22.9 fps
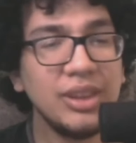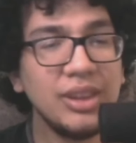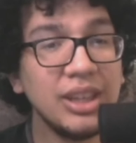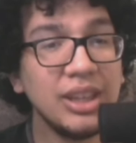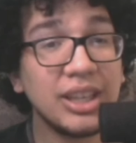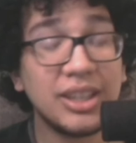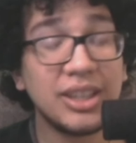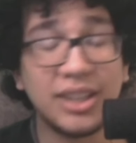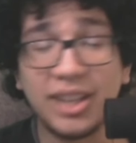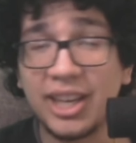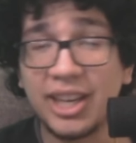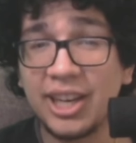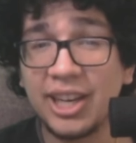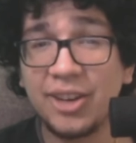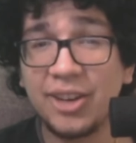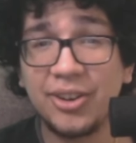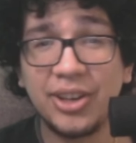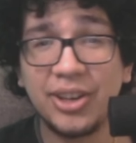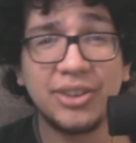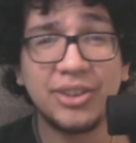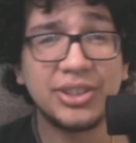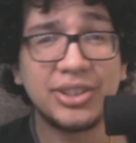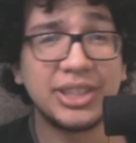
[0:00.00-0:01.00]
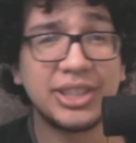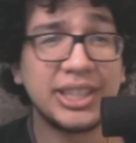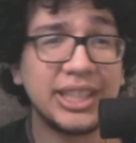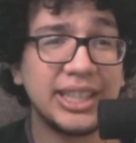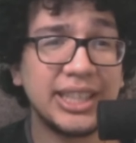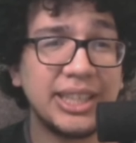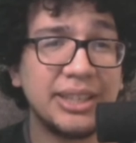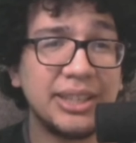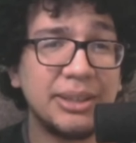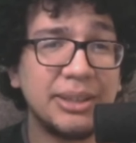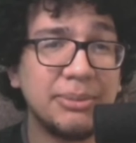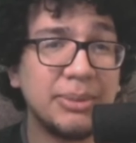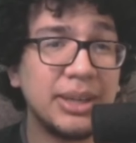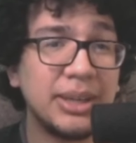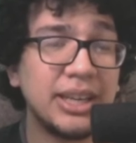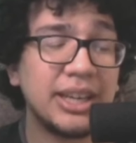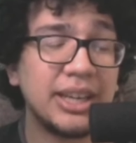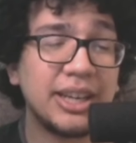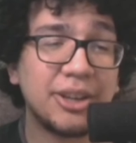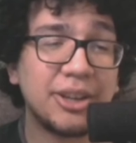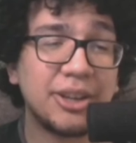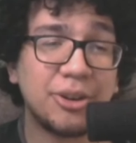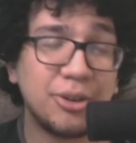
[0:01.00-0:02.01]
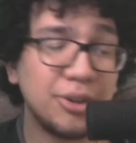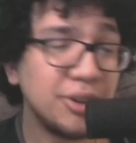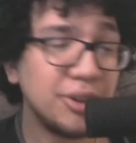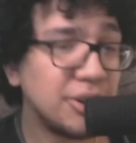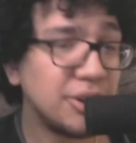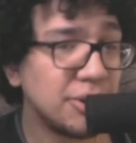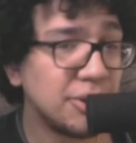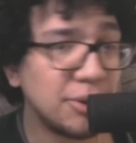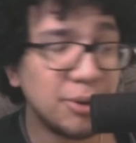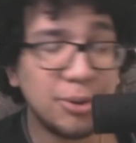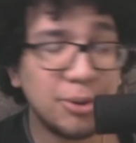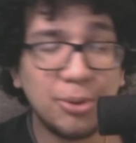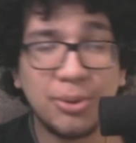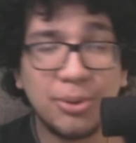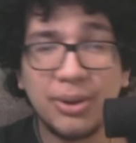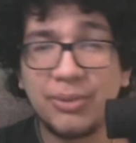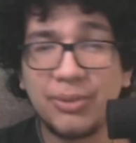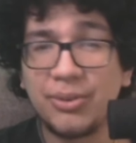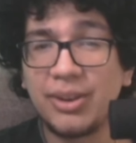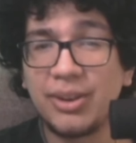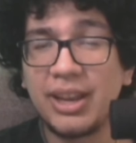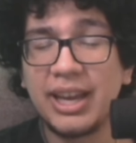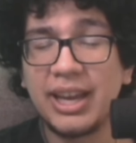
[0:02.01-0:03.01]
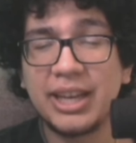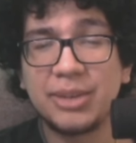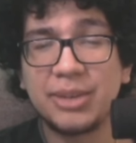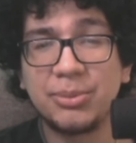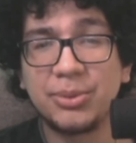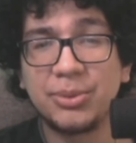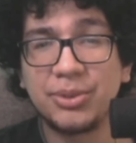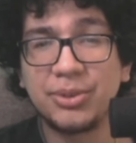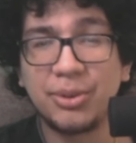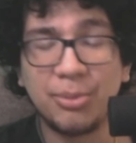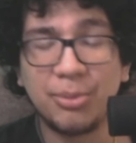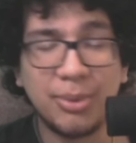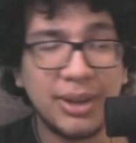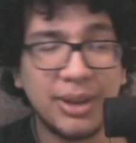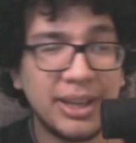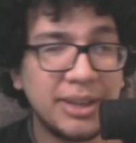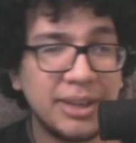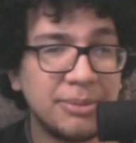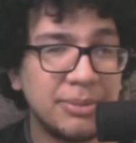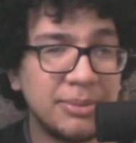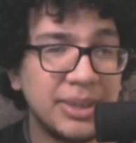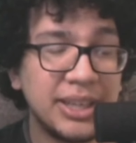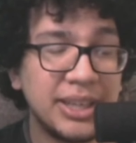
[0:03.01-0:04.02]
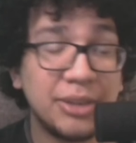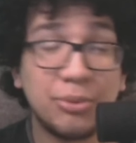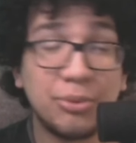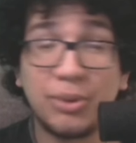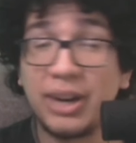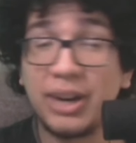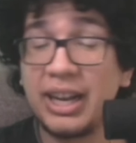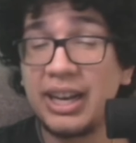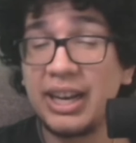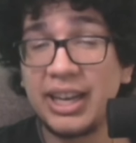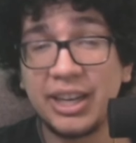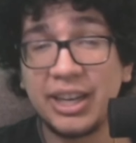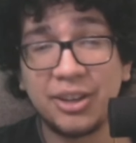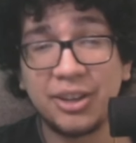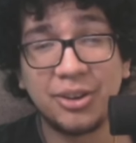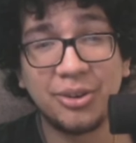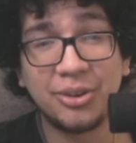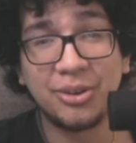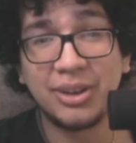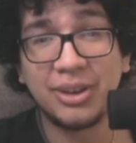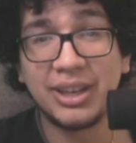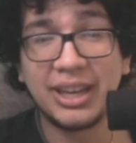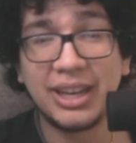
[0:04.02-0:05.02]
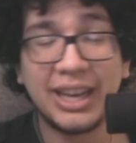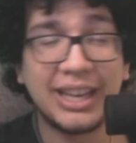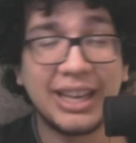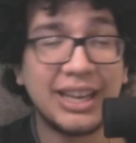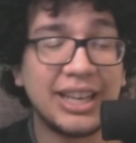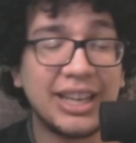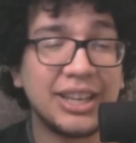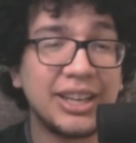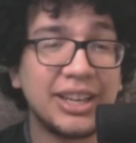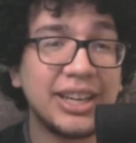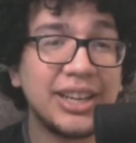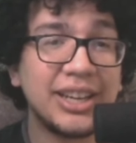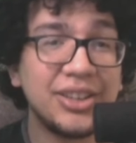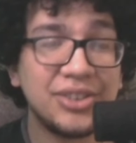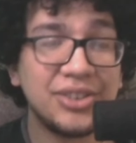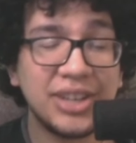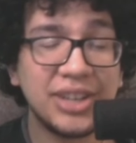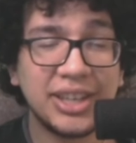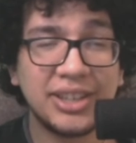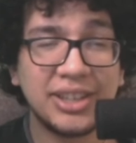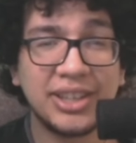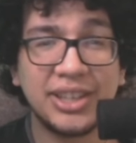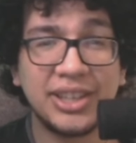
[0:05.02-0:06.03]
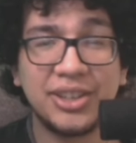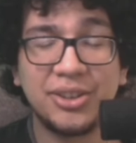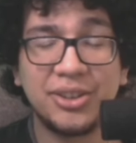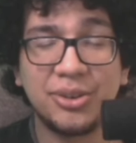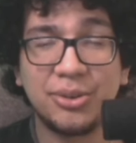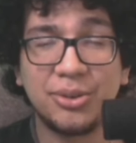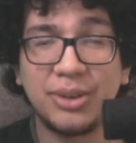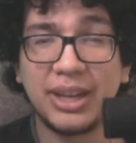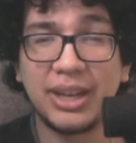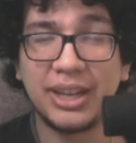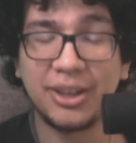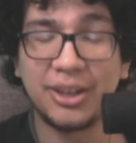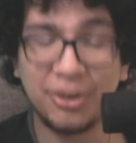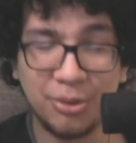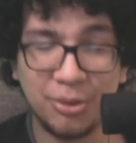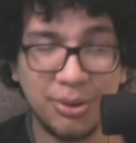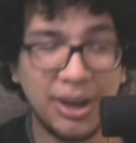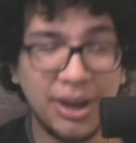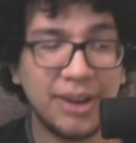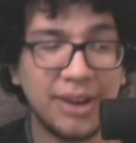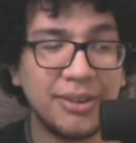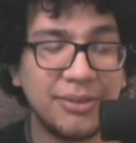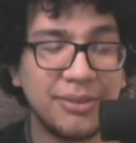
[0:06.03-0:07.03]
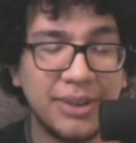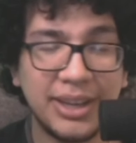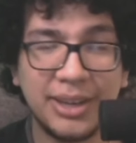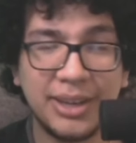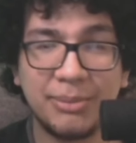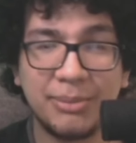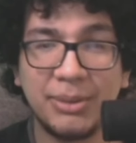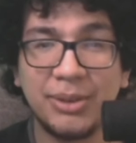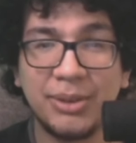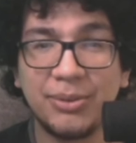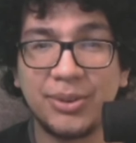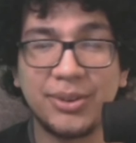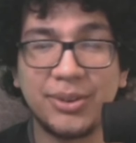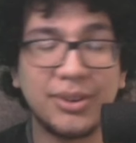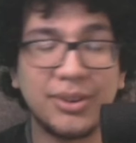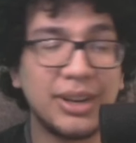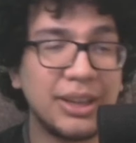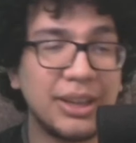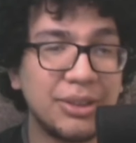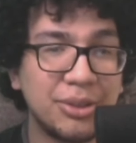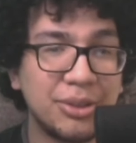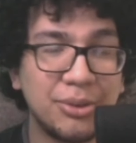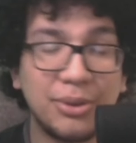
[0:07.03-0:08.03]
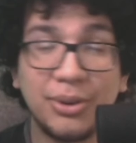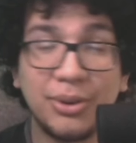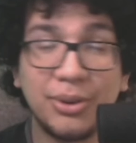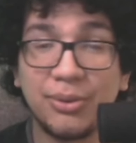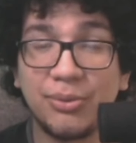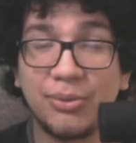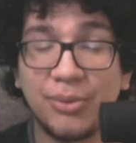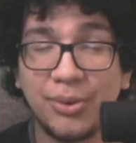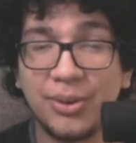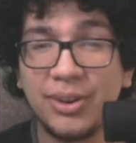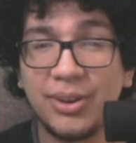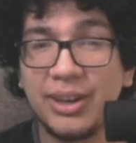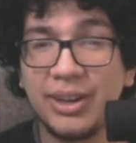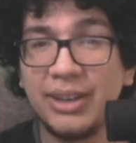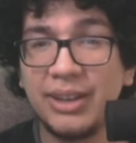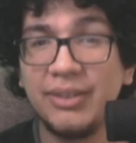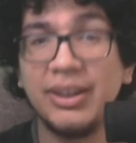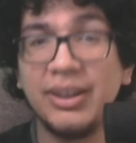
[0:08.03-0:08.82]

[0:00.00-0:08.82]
Could carry your team, good ult if you catch multiple enemies. What I like doing, I like ejecting to like a crowd of enemy where there's like 3 or 4 of them,